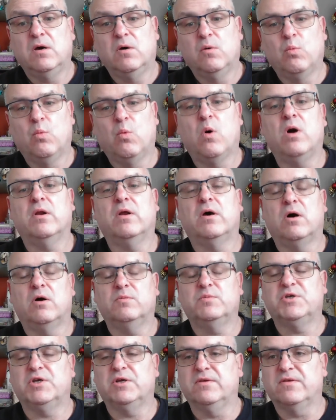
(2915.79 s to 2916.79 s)
what
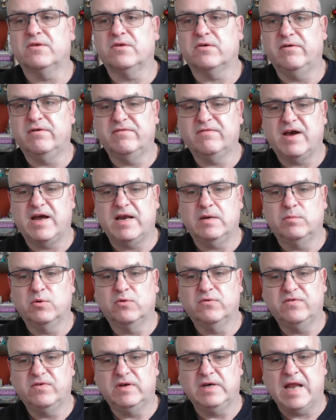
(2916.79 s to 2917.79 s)
options are available
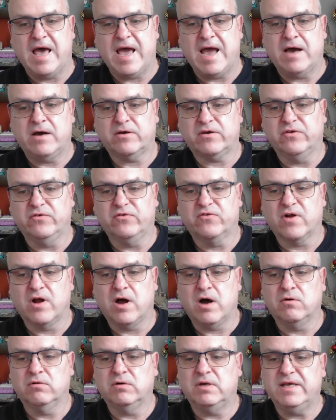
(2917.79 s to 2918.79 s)
for layout
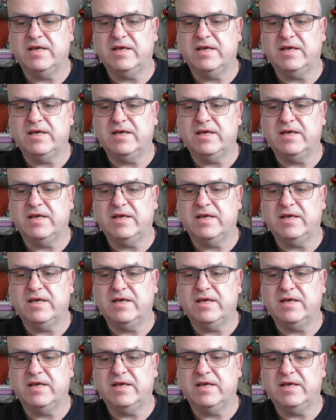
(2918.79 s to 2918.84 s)
control.